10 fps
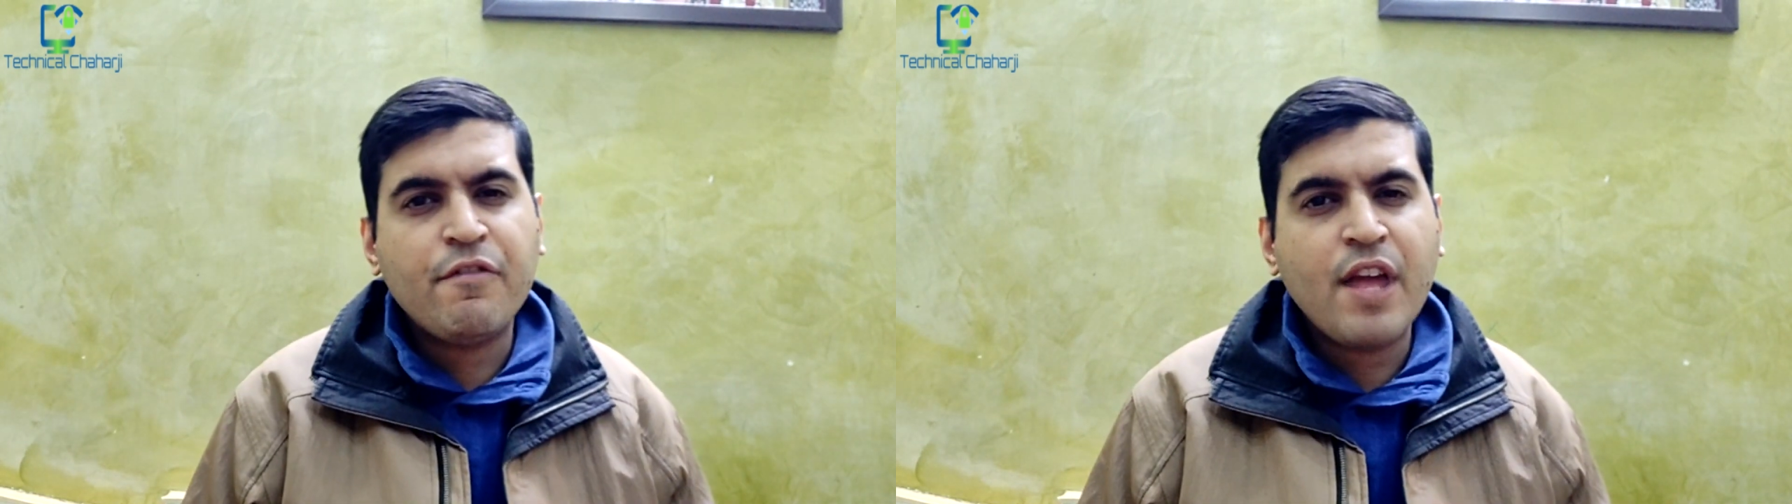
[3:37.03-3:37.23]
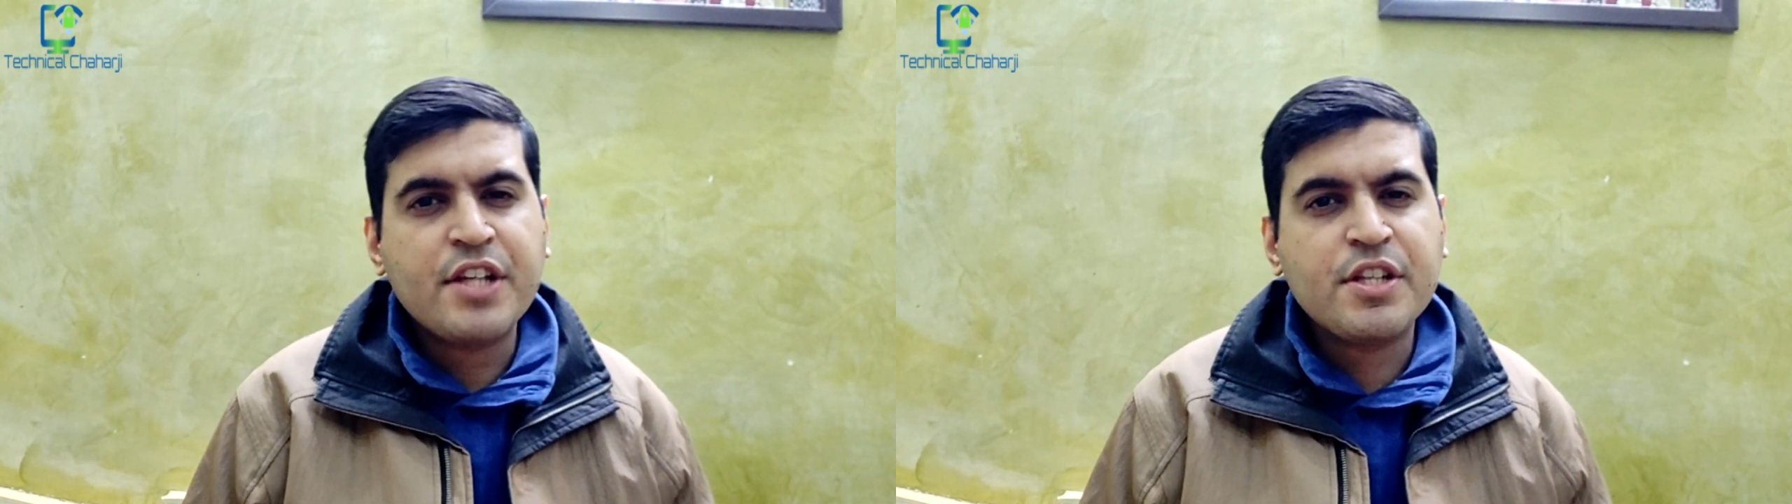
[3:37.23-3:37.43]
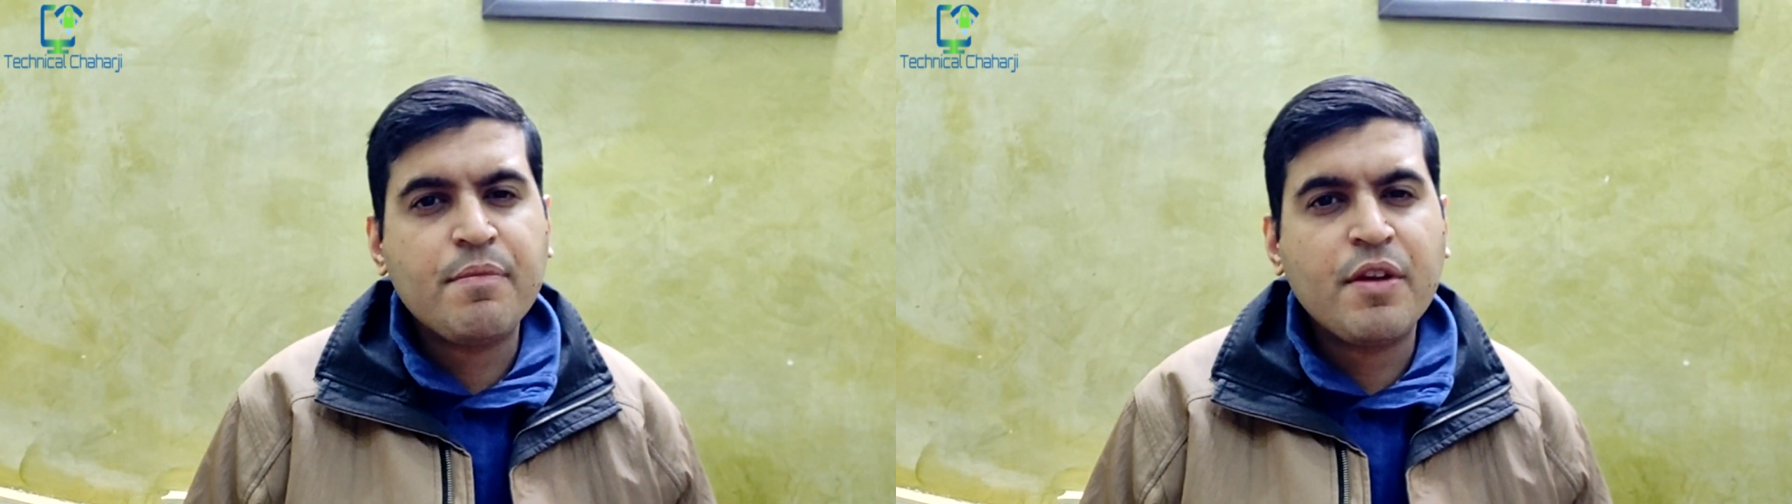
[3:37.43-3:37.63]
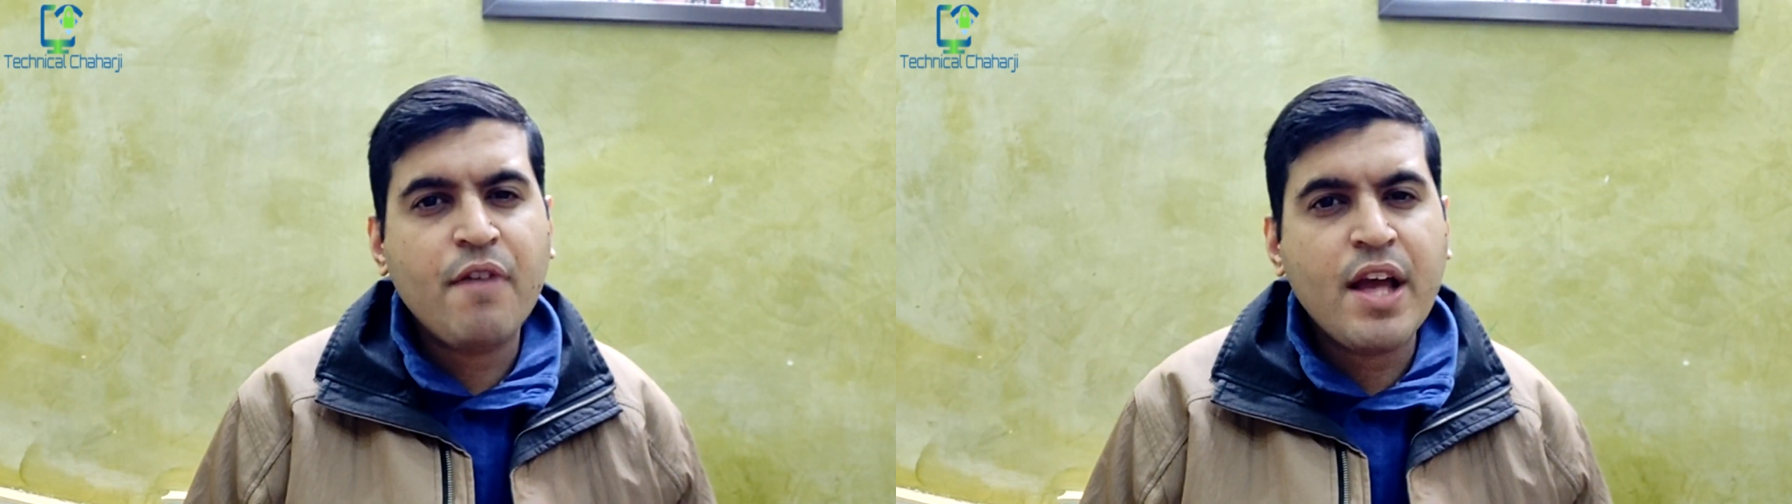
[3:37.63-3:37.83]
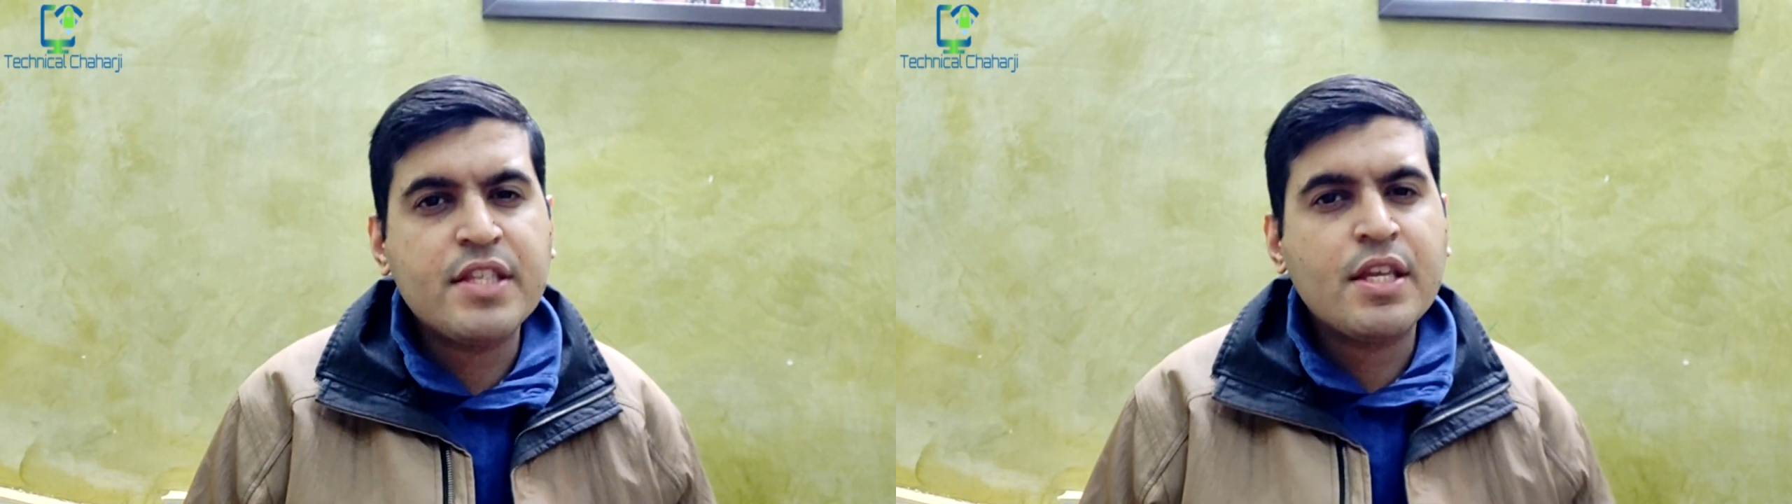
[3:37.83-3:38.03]
flagship
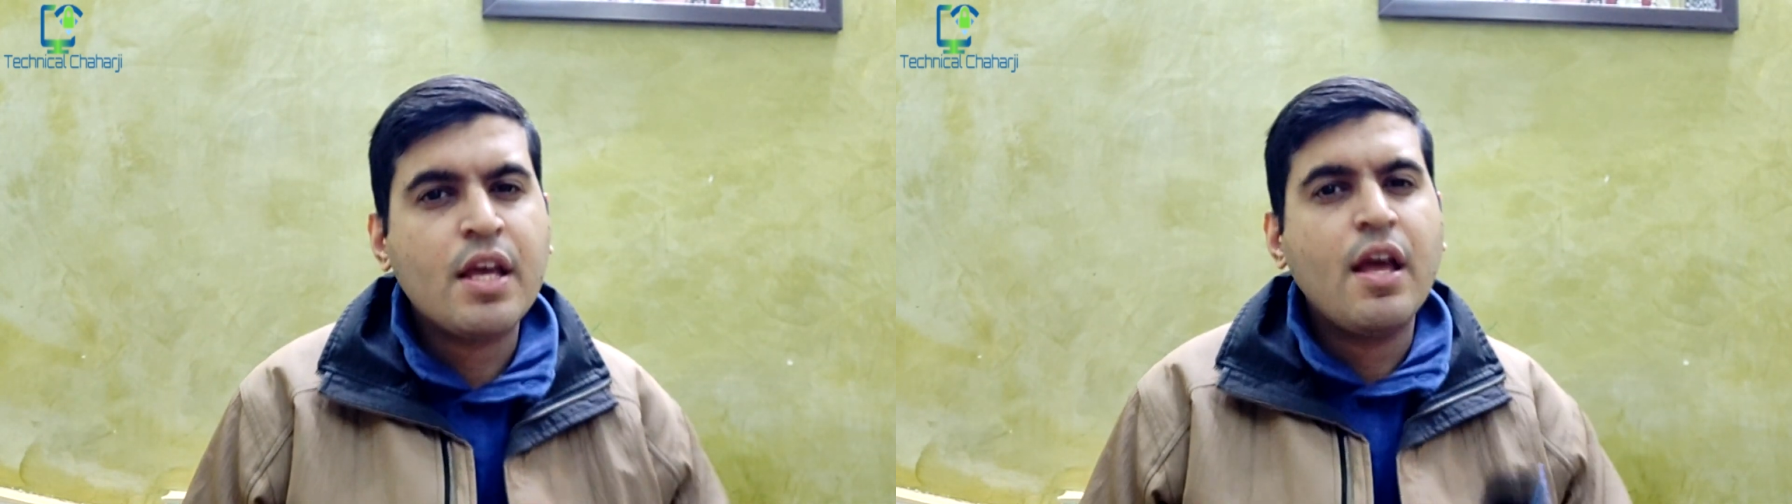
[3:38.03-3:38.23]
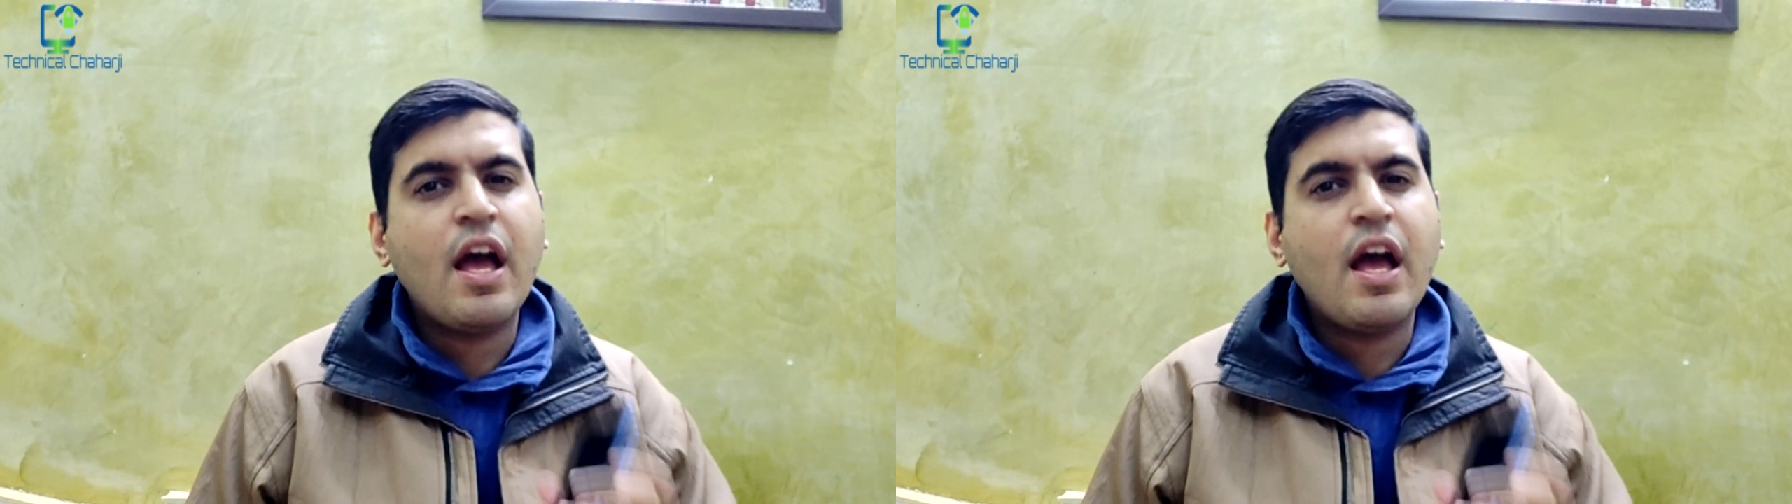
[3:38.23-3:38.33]
device